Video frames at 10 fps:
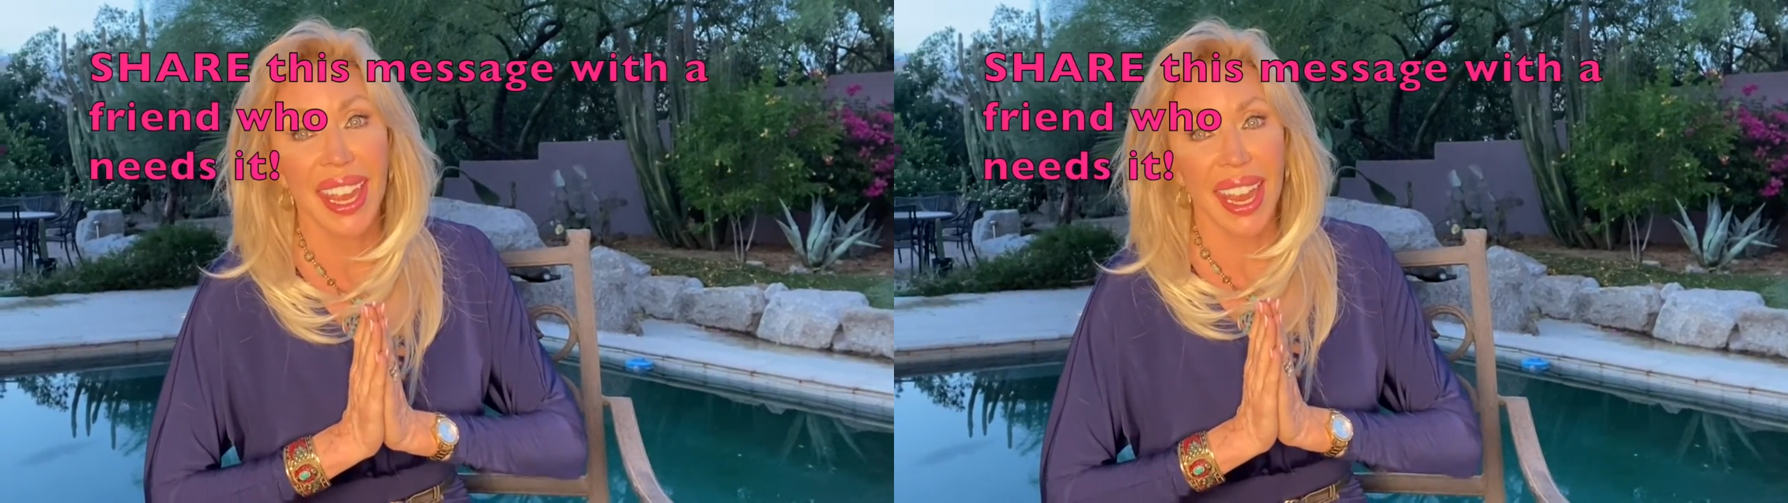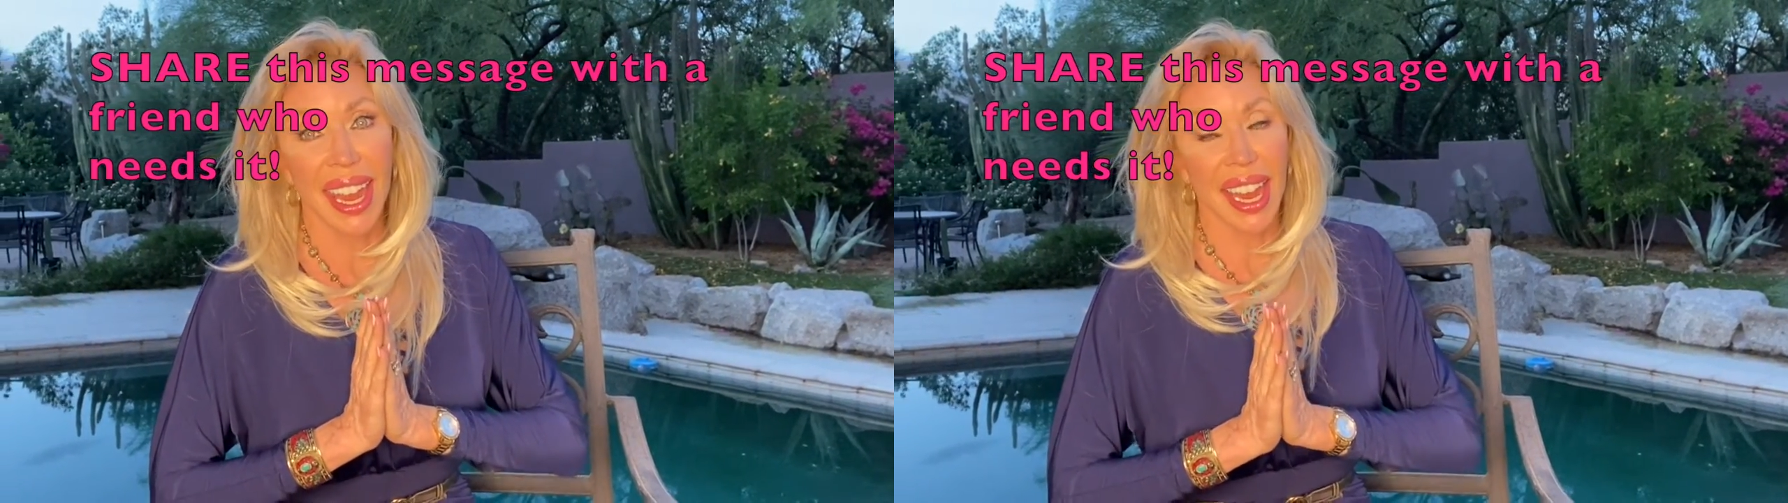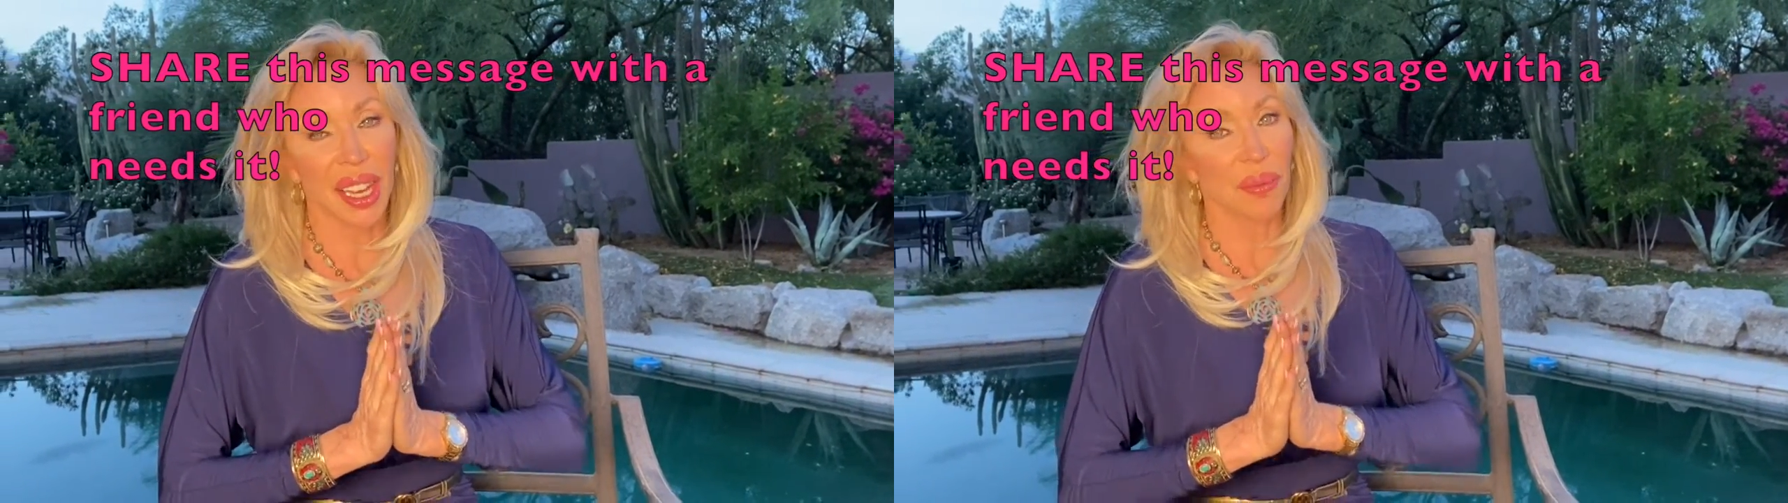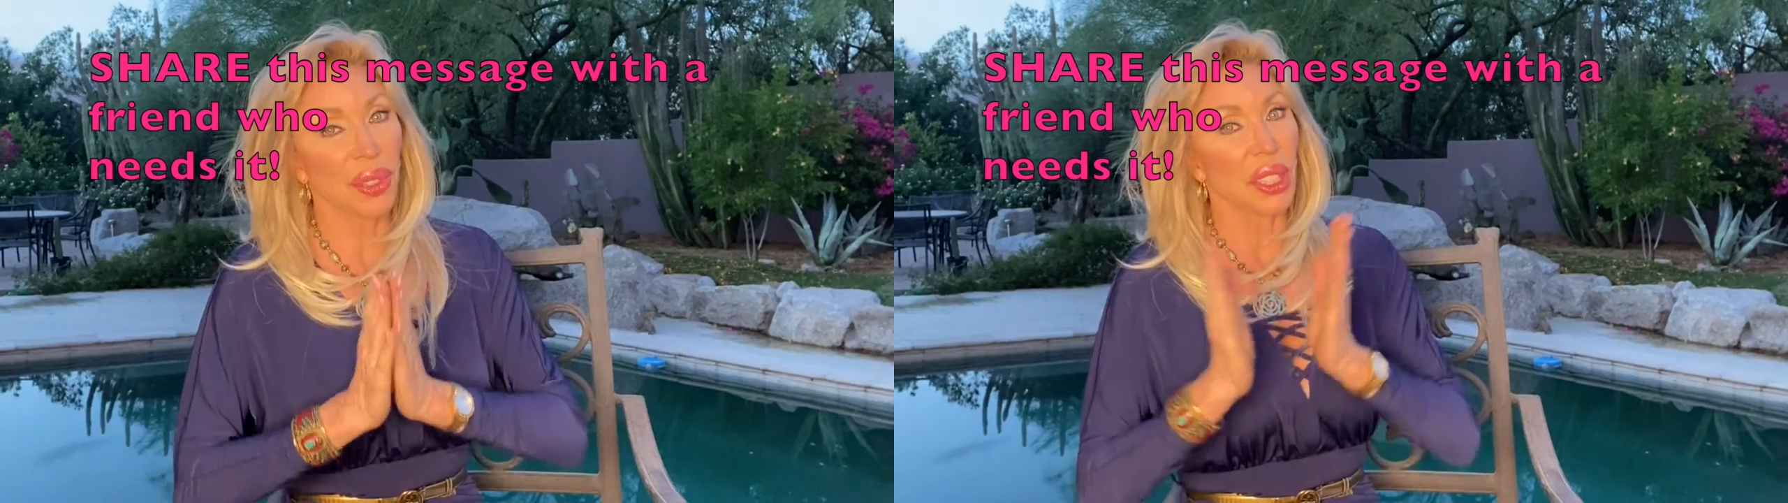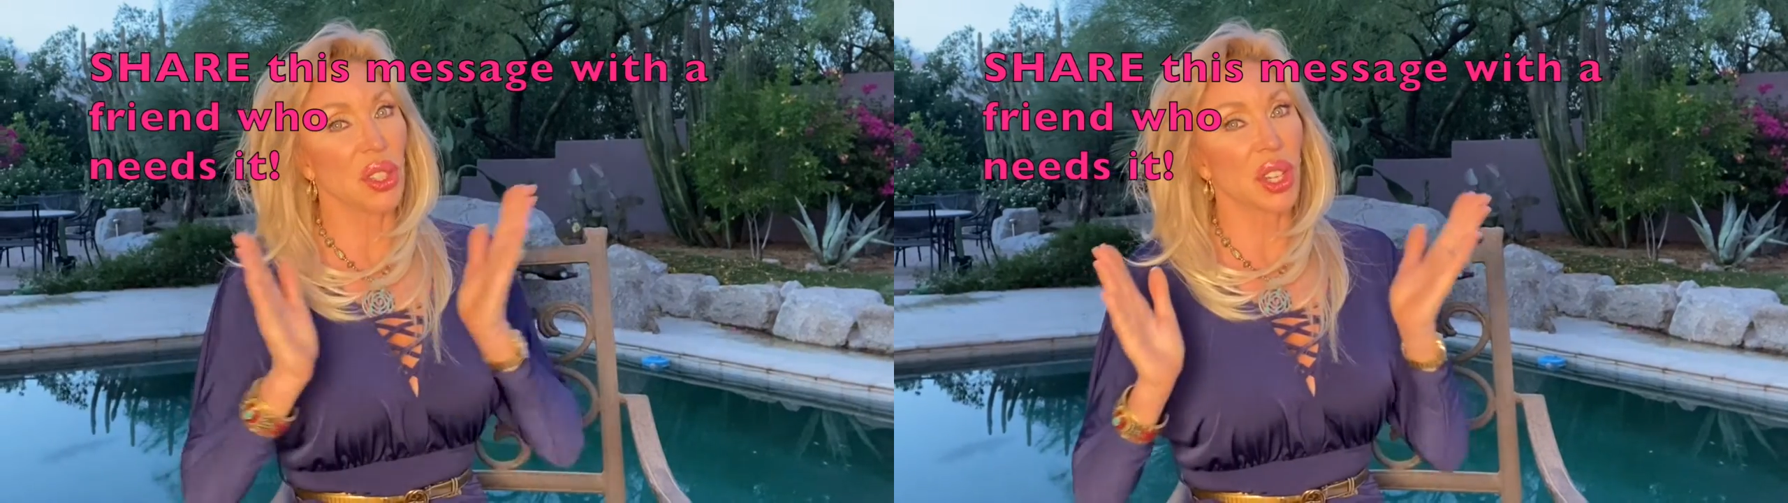And
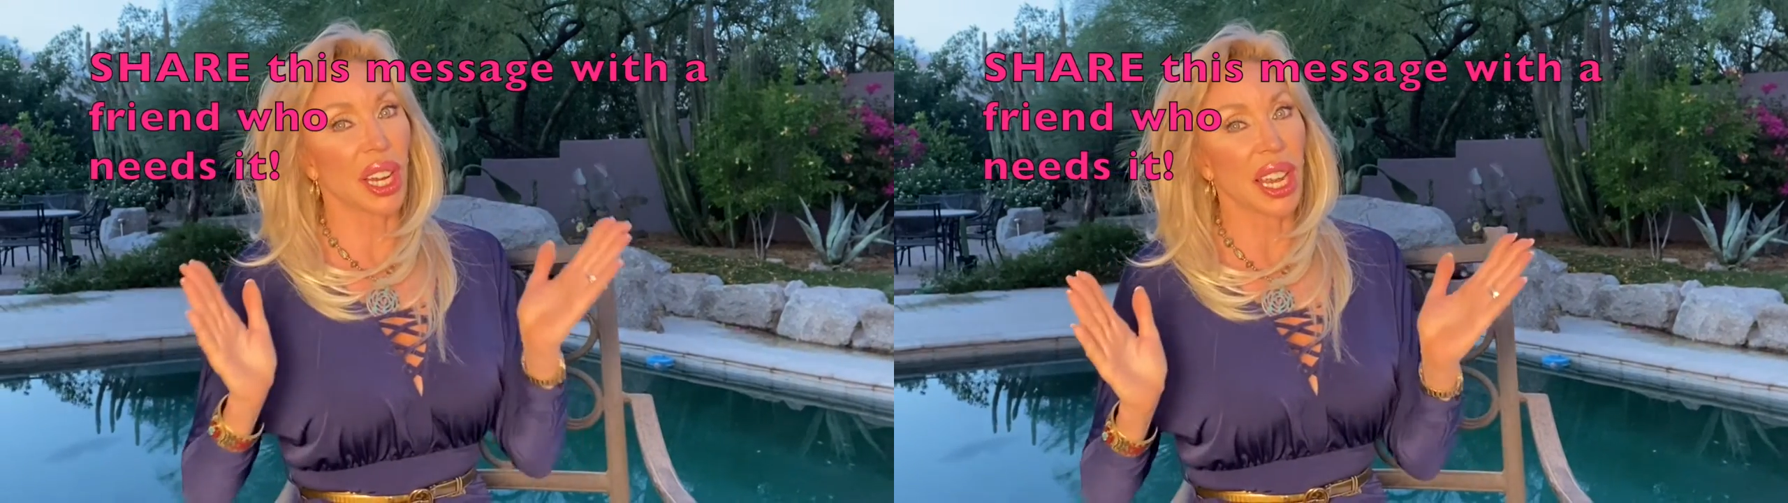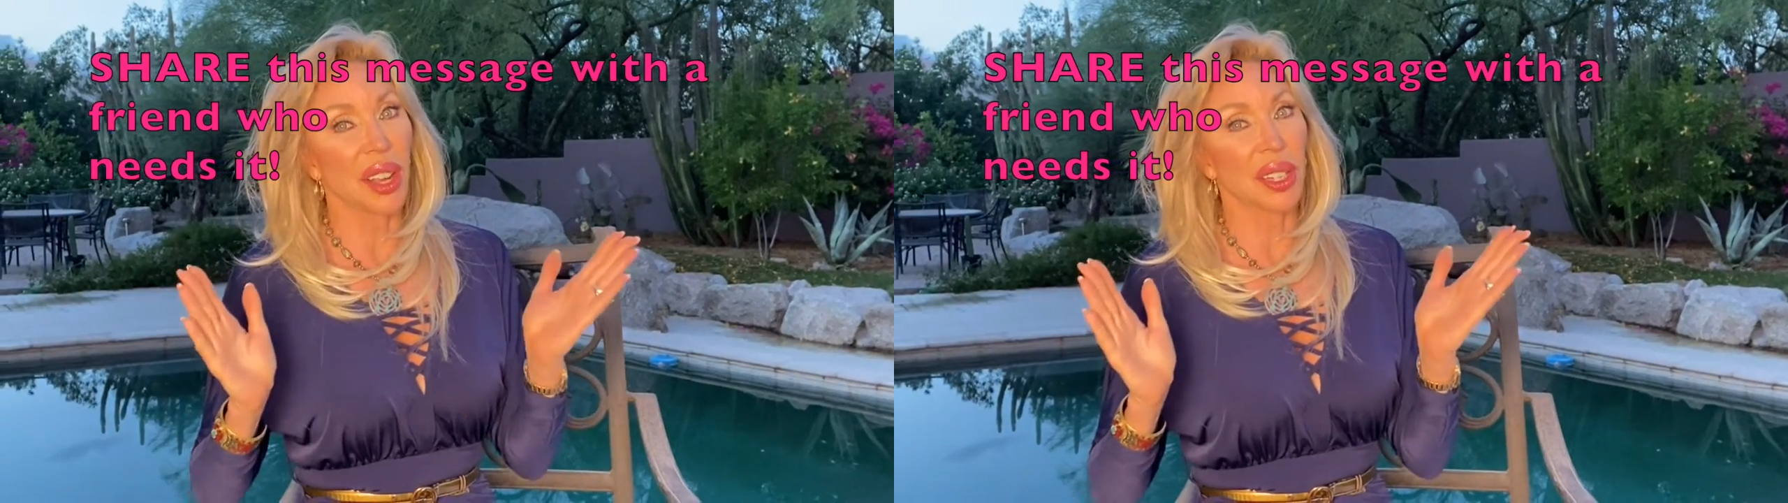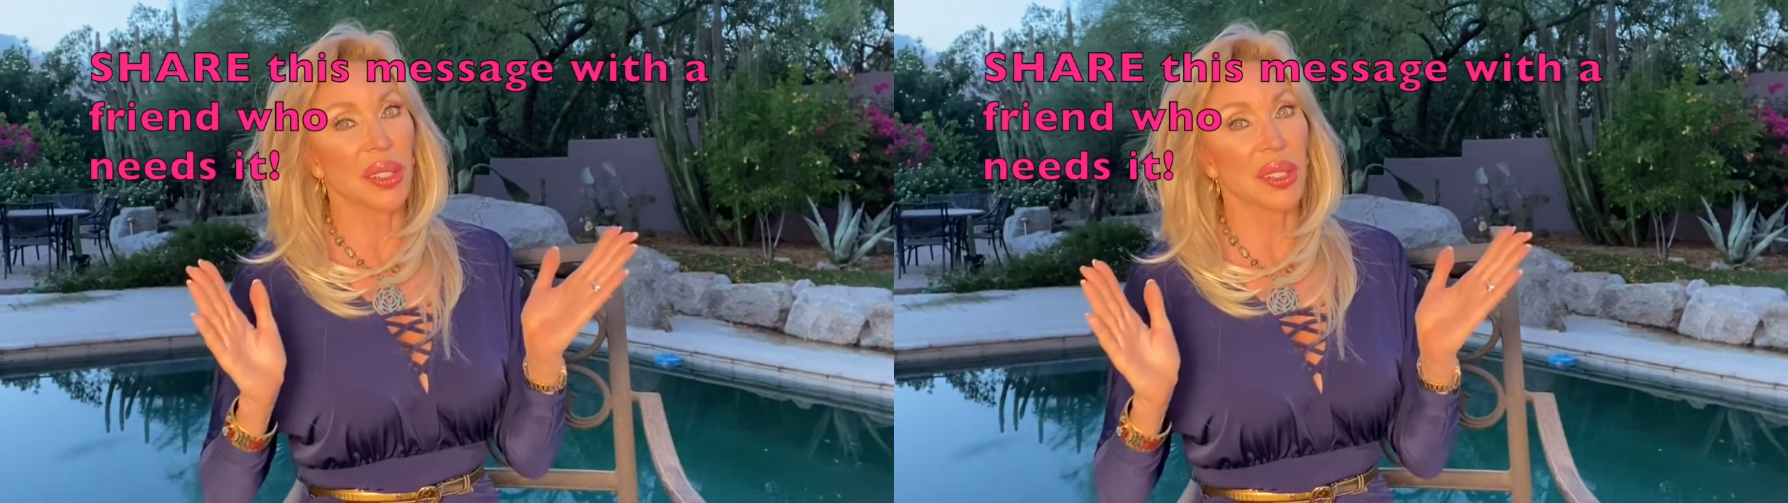please check out our